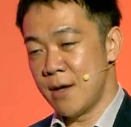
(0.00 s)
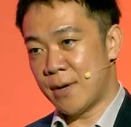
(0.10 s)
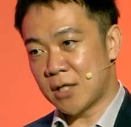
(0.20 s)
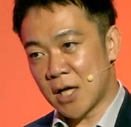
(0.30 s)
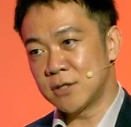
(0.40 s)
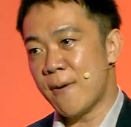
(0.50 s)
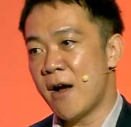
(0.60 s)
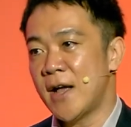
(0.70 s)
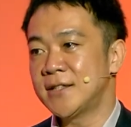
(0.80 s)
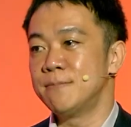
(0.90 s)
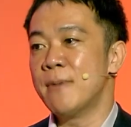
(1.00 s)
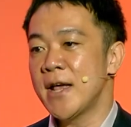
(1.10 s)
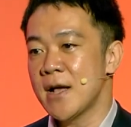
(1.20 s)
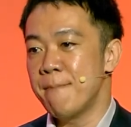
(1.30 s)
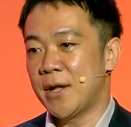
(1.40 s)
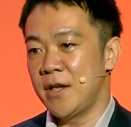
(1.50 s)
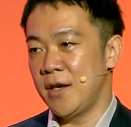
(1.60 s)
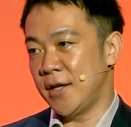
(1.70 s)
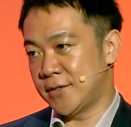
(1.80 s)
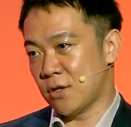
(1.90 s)
But as far as my company
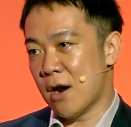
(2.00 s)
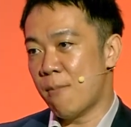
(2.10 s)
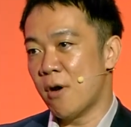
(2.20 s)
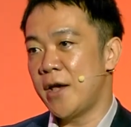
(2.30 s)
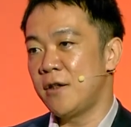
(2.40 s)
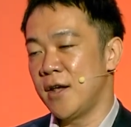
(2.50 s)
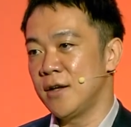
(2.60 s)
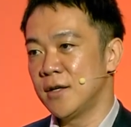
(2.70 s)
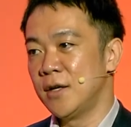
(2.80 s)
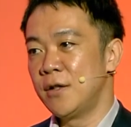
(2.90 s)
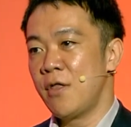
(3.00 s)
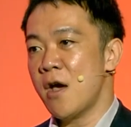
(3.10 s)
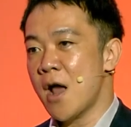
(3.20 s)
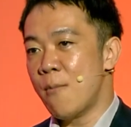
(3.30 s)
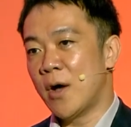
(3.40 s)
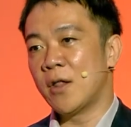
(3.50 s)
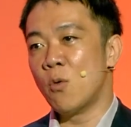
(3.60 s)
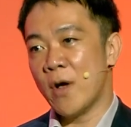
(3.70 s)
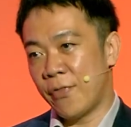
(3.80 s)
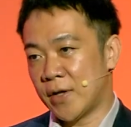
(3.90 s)
is collaborating, there are more than
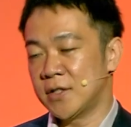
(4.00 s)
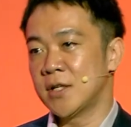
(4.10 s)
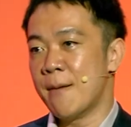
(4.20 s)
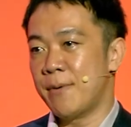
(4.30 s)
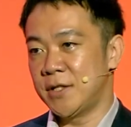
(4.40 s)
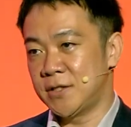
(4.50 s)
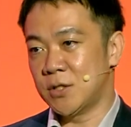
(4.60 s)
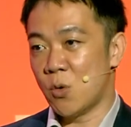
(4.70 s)
1,000 companies in the